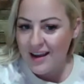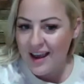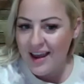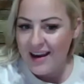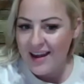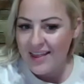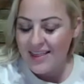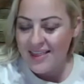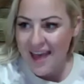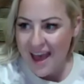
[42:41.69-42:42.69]
And
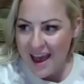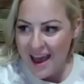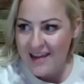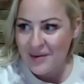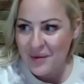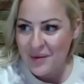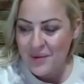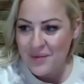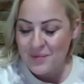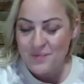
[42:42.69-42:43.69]
that
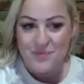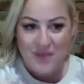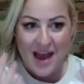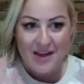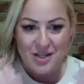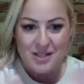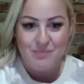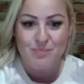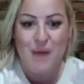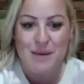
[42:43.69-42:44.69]
just
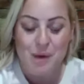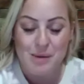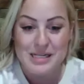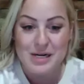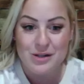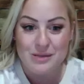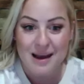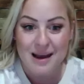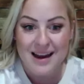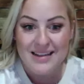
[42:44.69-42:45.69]
brought tears to
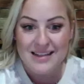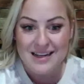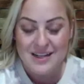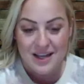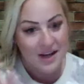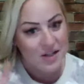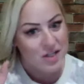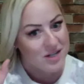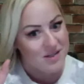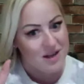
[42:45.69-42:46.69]
my eyes, and is like
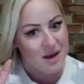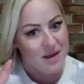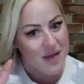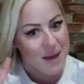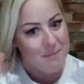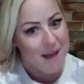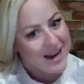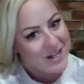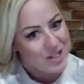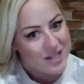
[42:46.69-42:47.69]
just that
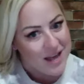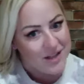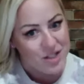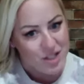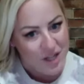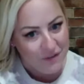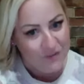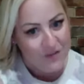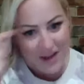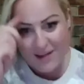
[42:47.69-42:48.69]
mindset shift
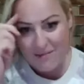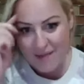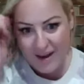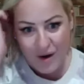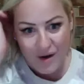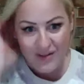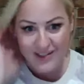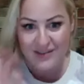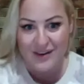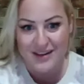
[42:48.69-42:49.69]
that can make all the
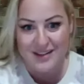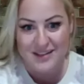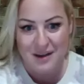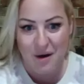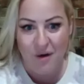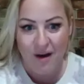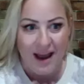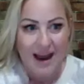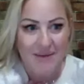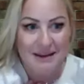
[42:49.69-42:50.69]
difference. So,
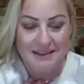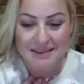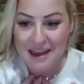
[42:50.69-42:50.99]
I mean, yeah.